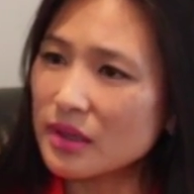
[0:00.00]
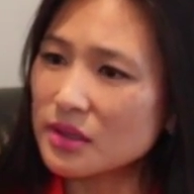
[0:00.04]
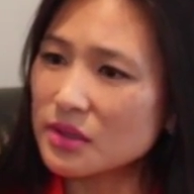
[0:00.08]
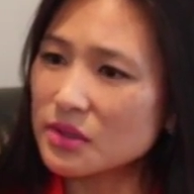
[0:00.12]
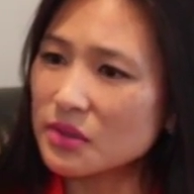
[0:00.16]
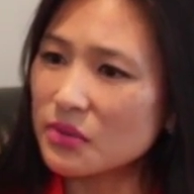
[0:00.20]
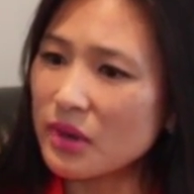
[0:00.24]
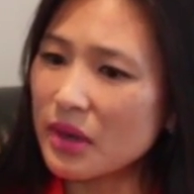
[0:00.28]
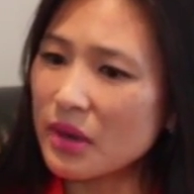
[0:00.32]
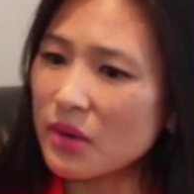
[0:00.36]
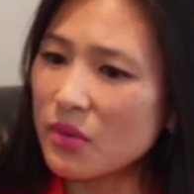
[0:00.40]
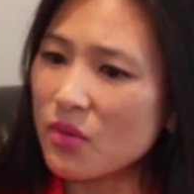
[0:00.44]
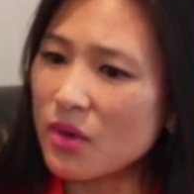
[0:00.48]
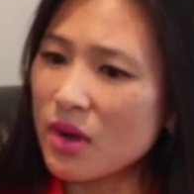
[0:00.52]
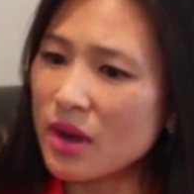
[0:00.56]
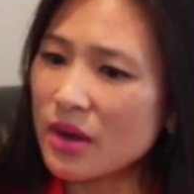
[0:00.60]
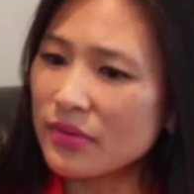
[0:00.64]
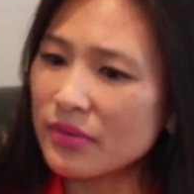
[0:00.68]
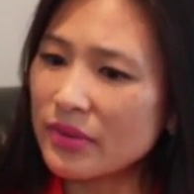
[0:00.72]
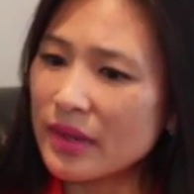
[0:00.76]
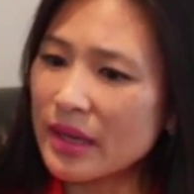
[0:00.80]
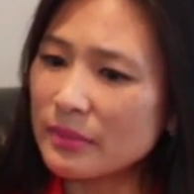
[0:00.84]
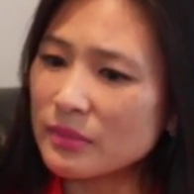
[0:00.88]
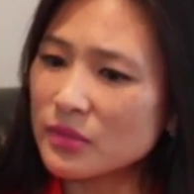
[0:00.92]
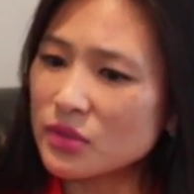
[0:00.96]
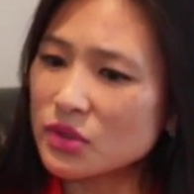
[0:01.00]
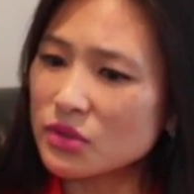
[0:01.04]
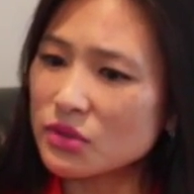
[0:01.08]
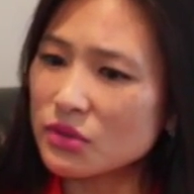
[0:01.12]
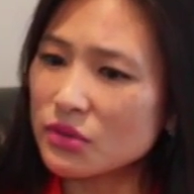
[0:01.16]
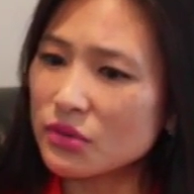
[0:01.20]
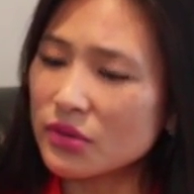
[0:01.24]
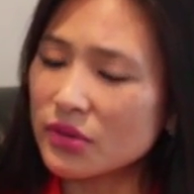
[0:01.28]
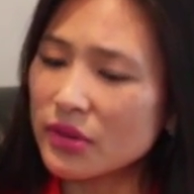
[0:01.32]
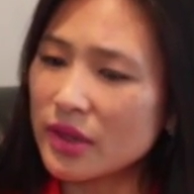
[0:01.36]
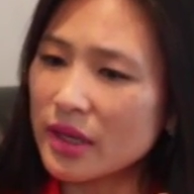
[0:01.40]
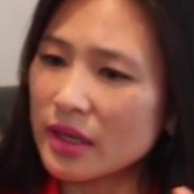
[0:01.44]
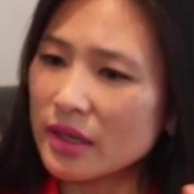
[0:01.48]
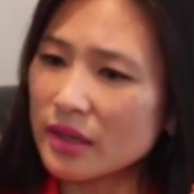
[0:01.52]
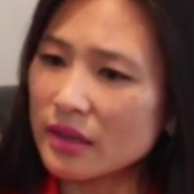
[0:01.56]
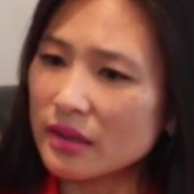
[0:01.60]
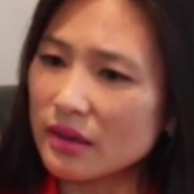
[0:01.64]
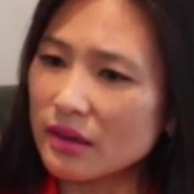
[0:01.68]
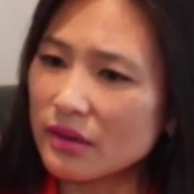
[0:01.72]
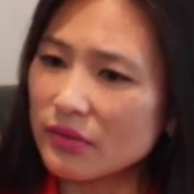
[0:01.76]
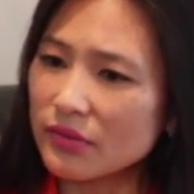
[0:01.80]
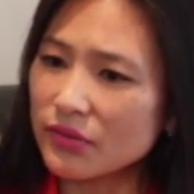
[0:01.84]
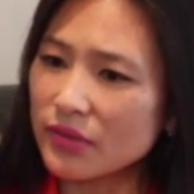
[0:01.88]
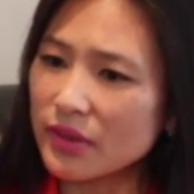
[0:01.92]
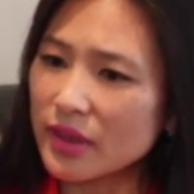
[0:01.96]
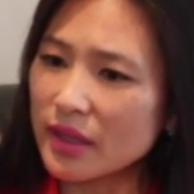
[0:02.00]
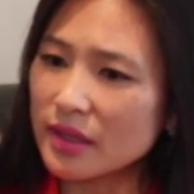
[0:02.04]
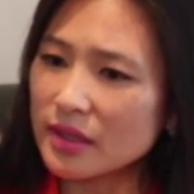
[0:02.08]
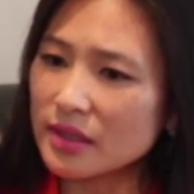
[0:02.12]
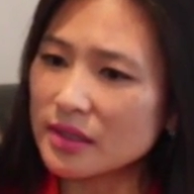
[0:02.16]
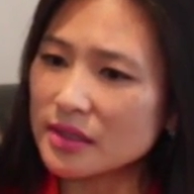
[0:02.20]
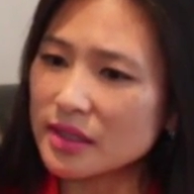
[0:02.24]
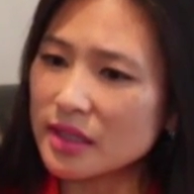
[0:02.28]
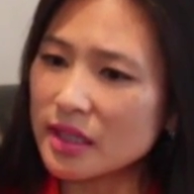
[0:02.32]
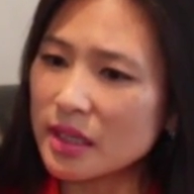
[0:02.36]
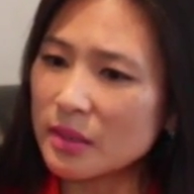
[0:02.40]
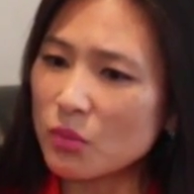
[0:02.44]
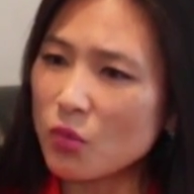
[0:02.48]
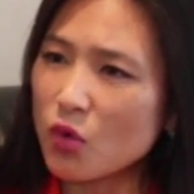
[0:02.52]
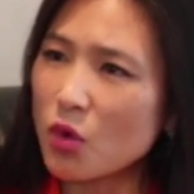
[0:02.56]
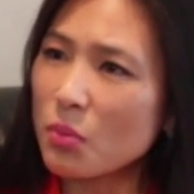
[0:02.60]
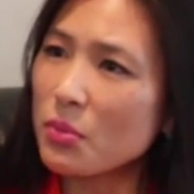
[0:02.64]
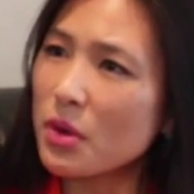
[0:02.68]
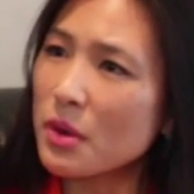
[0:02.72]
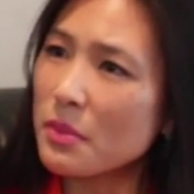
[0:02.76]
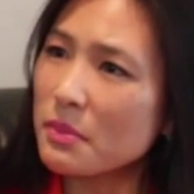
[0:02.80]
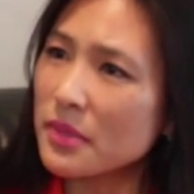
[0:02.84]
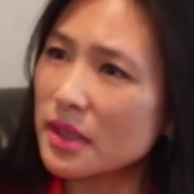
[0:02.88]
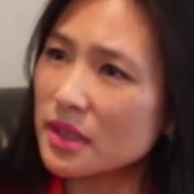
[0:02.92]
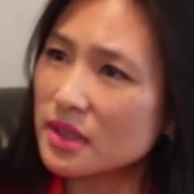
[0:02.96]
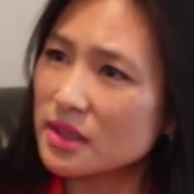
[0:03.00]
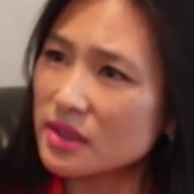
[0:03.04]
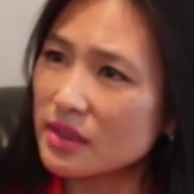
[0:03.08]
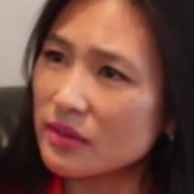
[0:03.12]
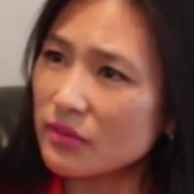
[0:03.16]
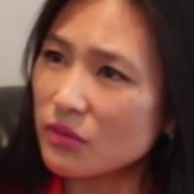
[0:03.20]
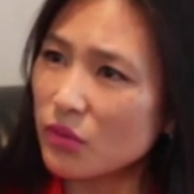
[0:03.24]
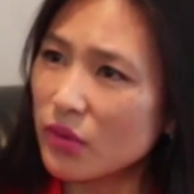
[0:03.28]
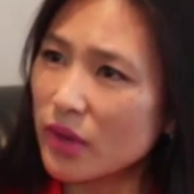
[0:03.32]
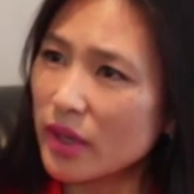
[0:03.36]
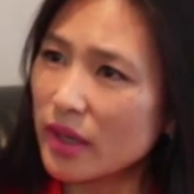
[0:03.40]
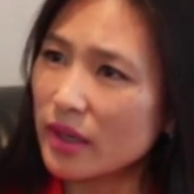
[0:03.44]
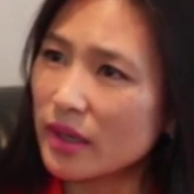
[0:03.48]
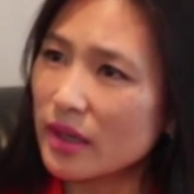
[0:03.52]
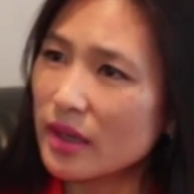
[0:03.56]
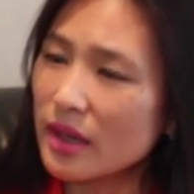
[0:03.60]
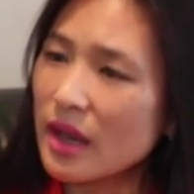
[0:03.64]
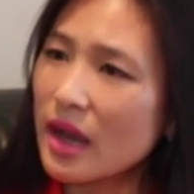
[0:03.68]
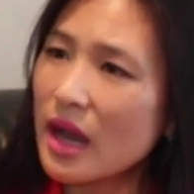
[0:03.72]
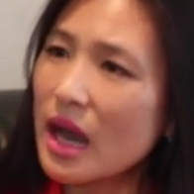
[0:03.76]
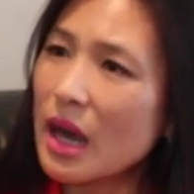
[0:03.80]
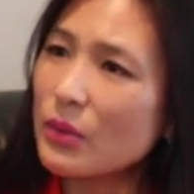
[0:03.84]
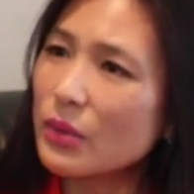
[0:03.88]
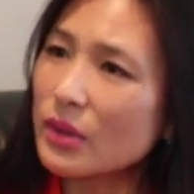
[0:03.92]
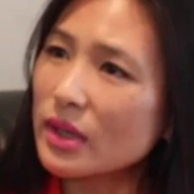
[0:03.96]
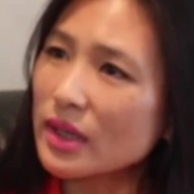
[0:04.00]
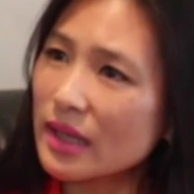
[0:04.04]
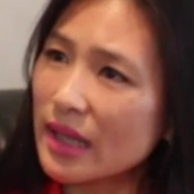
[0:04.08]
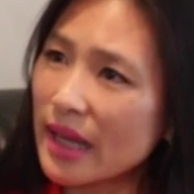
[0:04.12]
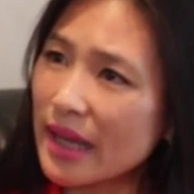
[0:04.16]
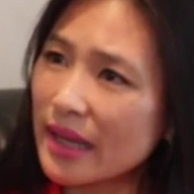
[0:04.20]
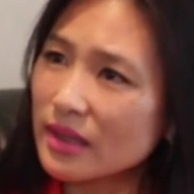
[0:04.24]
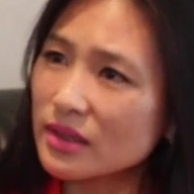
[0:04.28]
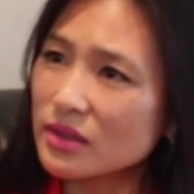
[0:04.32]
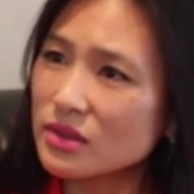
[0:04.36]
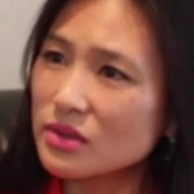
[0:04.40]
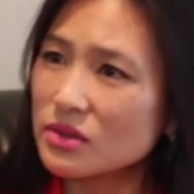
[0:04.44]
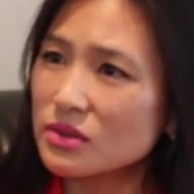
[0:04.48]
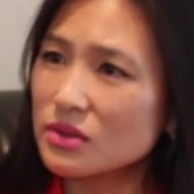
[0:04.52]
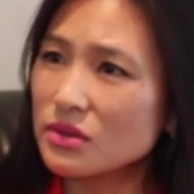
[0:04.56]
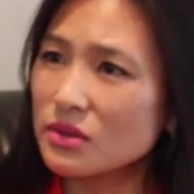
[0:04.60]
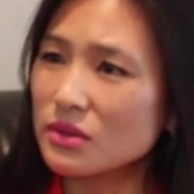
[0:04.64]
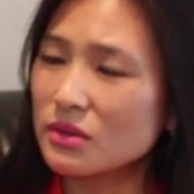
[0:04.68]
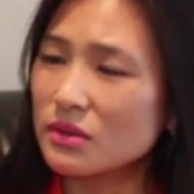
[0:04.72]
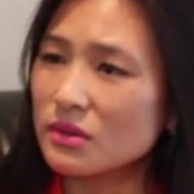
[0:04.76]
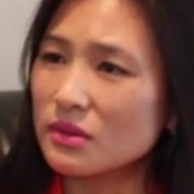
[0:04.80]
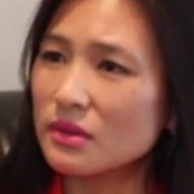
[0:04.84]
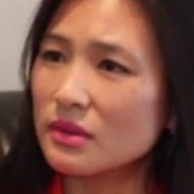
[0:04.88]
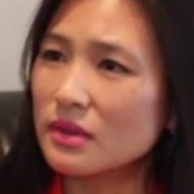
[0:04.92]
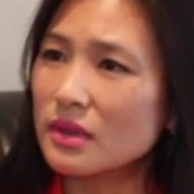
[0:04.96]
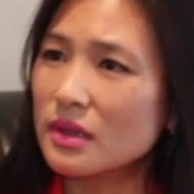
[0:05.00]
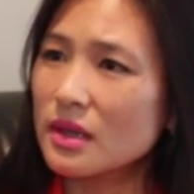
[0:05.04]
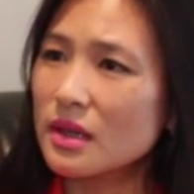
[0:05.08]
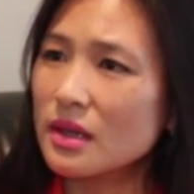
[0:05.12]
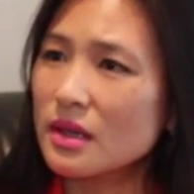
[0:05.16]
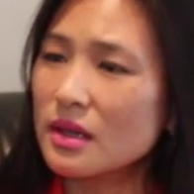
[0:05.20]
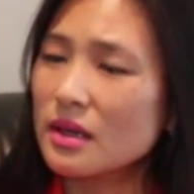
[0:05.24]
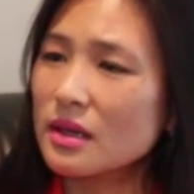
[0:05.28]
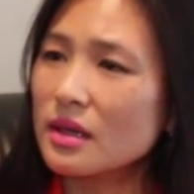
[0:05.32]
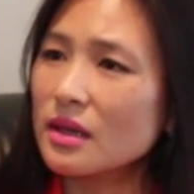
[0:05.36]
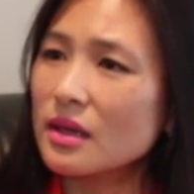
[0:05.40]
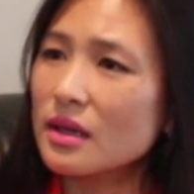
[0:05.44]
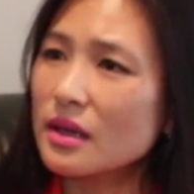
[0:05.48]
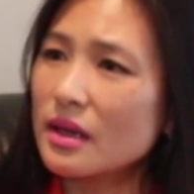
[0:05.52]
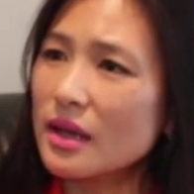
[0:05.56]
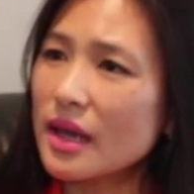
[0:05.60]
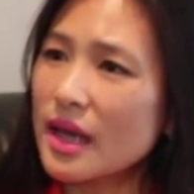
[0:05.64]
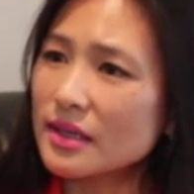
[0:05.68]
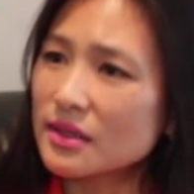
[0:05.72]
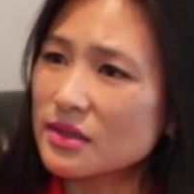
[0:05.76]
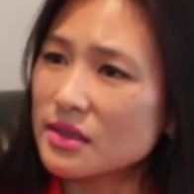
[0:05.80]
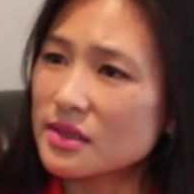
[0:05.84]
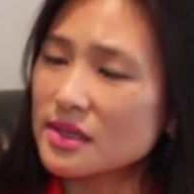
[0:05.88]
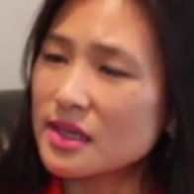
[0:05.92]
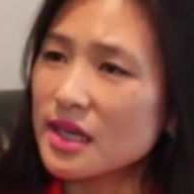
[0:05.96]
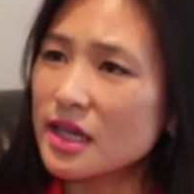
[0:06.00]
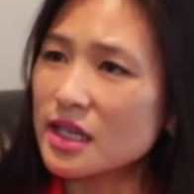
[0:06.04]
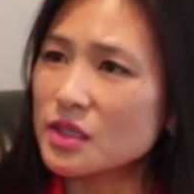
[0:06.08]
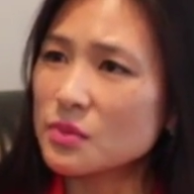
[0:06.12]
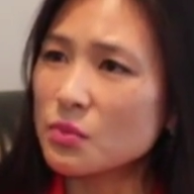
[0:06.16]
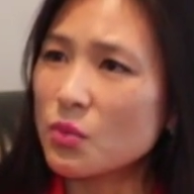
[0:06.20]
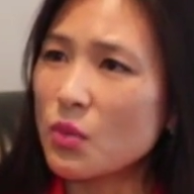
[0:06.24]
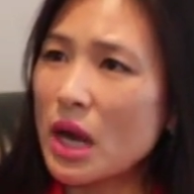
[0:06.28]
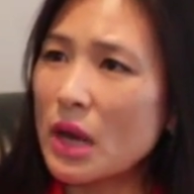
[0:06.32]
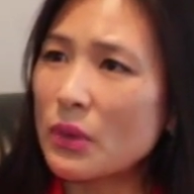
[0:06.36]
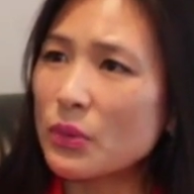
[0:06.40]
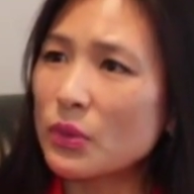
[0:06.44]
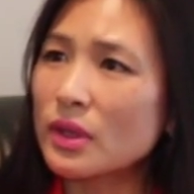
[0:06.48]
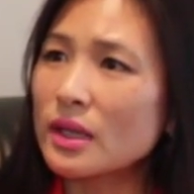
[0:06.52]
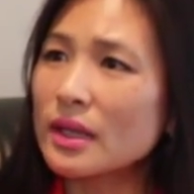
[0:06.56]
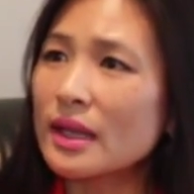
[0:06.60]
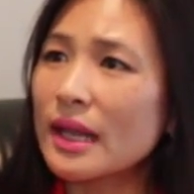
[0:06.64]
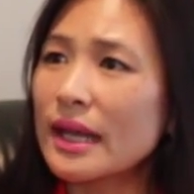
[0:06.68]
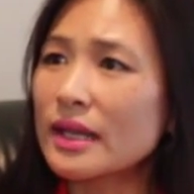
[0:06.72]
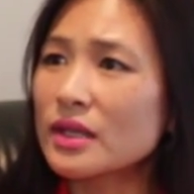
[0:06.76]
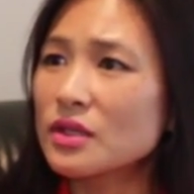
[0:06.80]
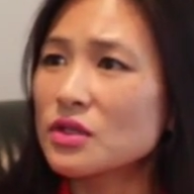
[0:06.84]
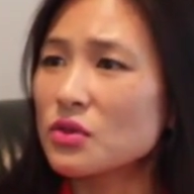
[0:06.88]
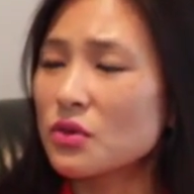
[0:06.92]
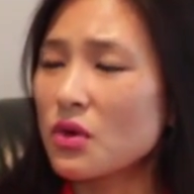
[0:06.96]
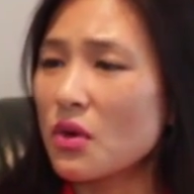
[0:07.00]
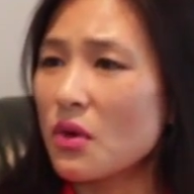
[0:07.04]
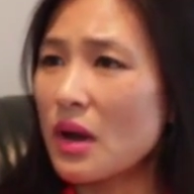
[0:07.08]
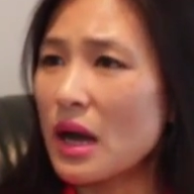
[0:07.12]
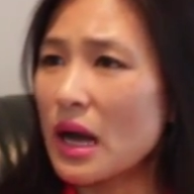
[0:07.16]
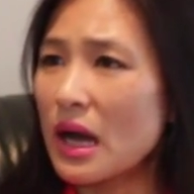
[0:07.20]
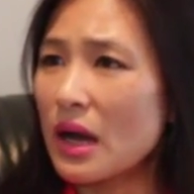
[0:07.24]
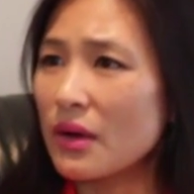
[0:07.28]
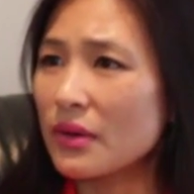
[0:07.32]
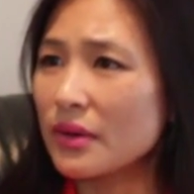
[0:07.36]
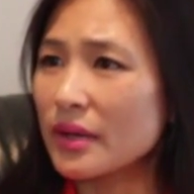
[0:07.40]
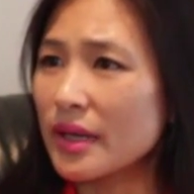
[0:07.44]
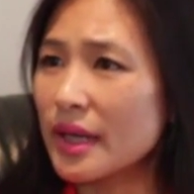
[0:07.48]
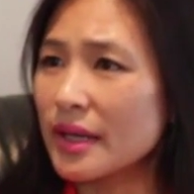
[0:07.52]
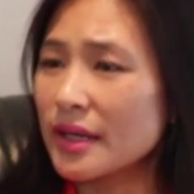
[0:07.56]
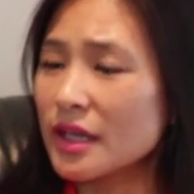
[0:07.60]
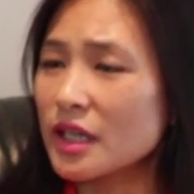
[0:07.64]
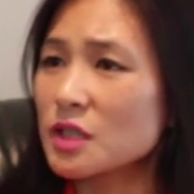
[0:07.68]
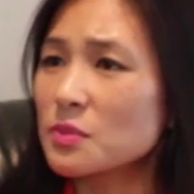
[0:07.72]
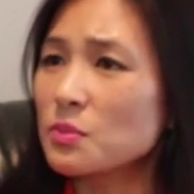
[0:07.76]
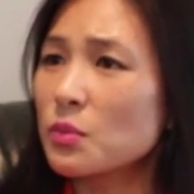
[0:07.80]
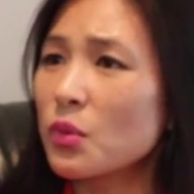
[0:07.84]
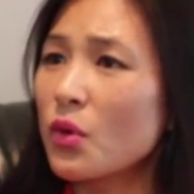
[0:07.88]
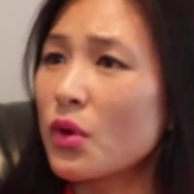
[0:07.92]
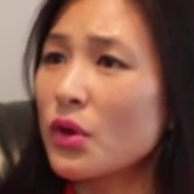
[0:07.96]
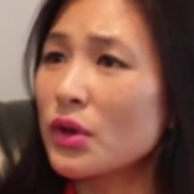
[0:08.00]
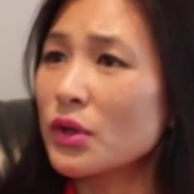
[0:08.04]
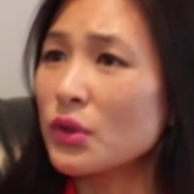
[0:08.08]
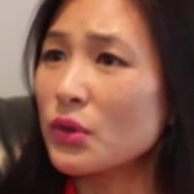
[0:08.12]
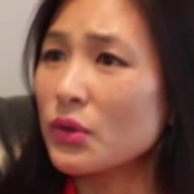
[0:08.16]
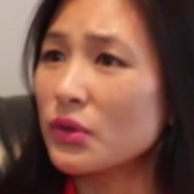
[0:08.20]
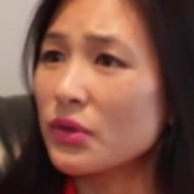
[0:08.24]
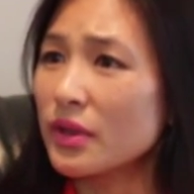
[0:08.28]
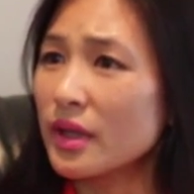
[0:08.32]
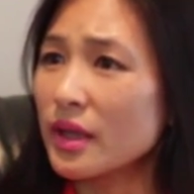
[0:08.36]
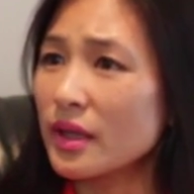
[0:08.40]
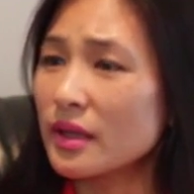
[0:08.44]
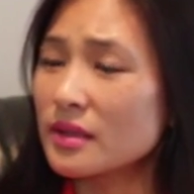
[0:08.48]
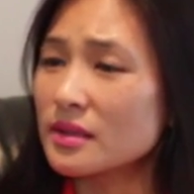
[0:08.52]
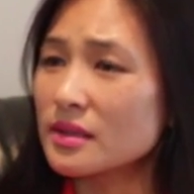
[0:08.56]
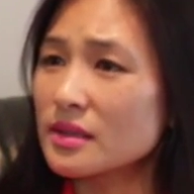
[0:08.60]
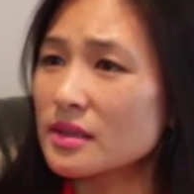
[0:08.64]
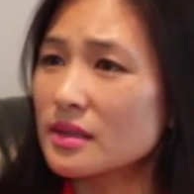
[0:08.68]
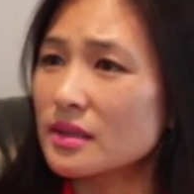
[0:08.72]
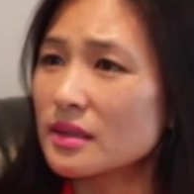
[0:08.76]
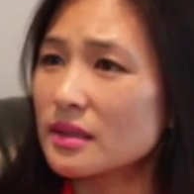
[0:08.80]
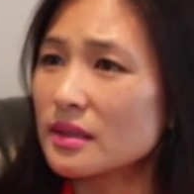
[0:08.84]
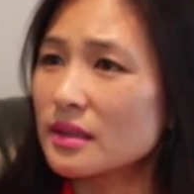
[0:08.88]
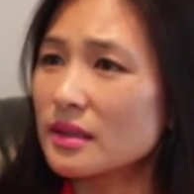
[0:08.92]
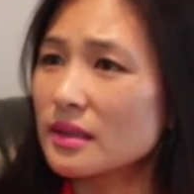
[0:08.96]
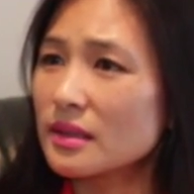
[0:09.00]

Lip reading: So I want them to think of things in a more permissive way. I would like to exercise more. I would like to go out and explore new things.